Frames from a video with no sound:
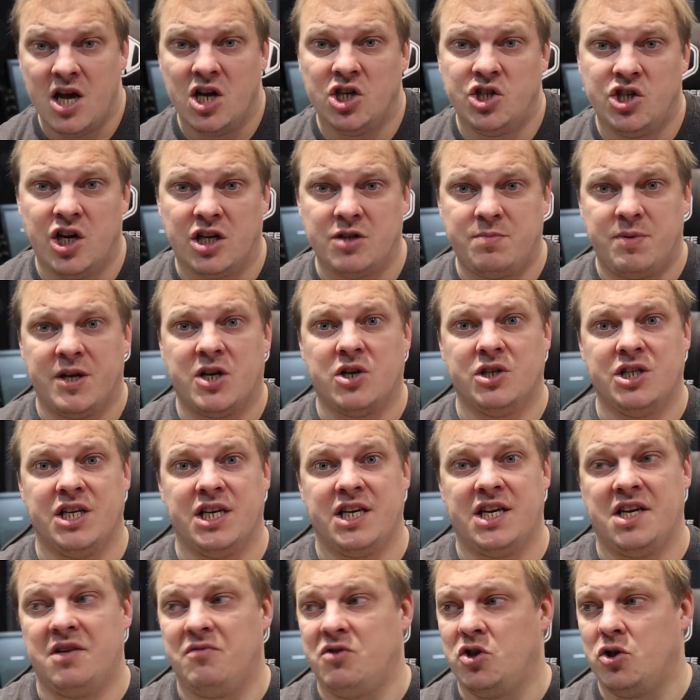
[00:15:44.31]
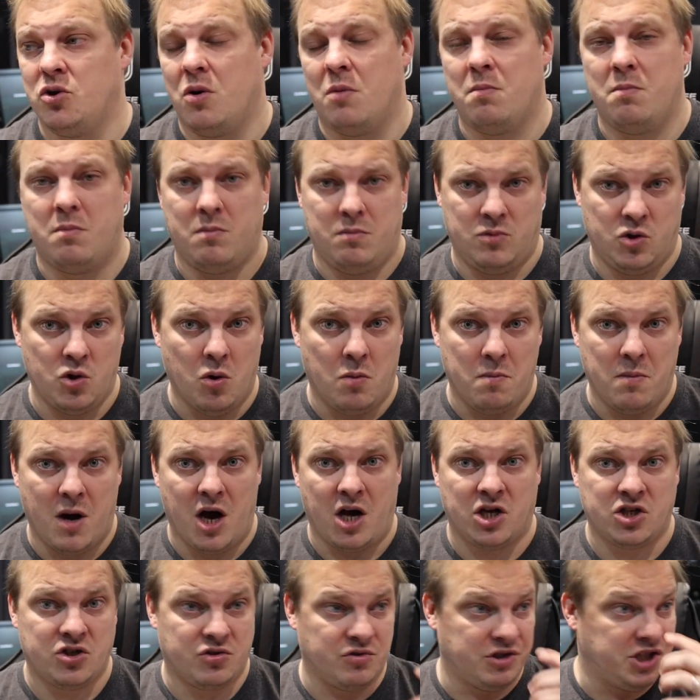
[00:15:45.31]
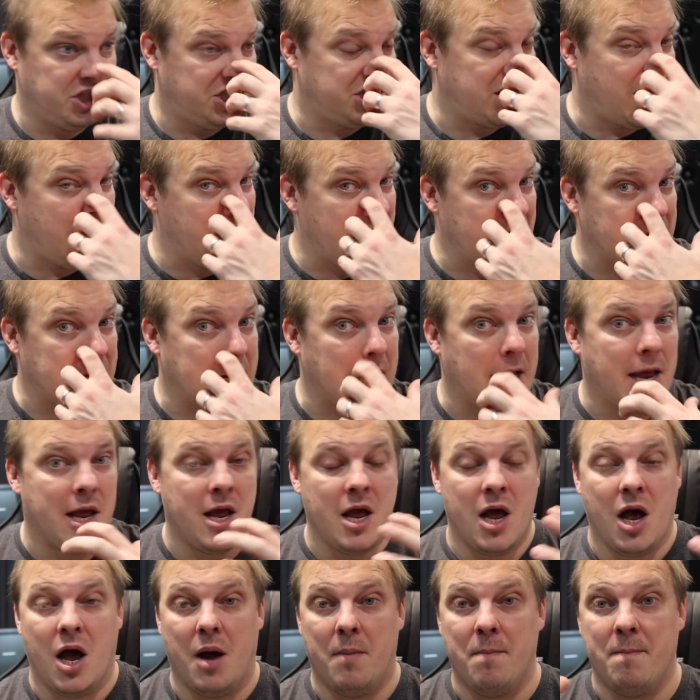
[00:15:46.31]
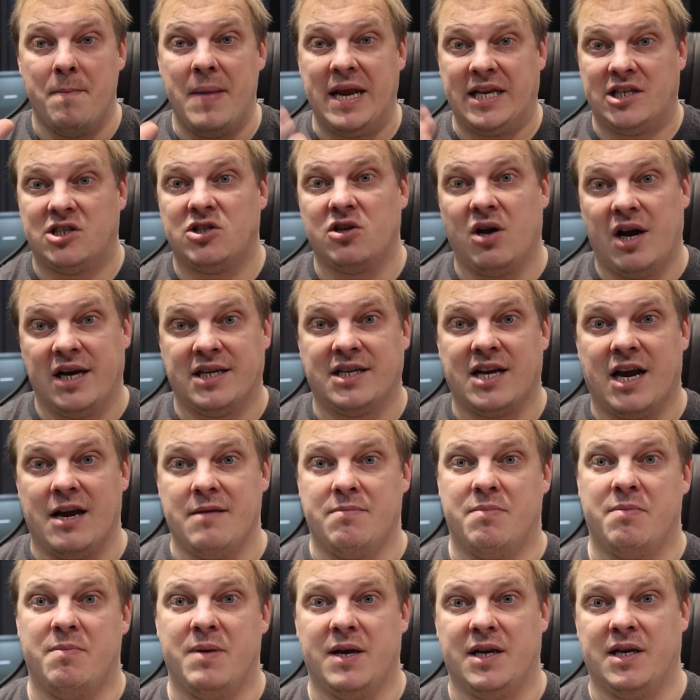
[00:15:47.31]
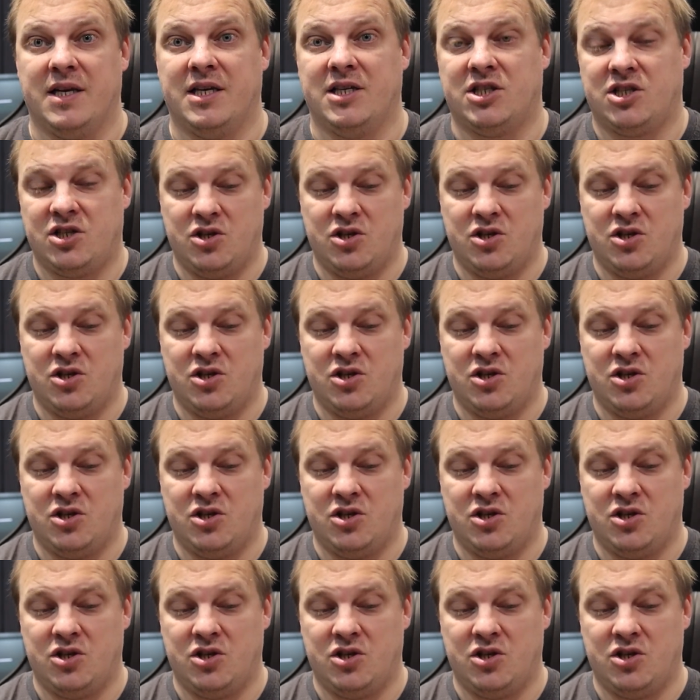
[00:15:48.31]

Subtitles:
just because it gives your mastering chain mid-side capabilities.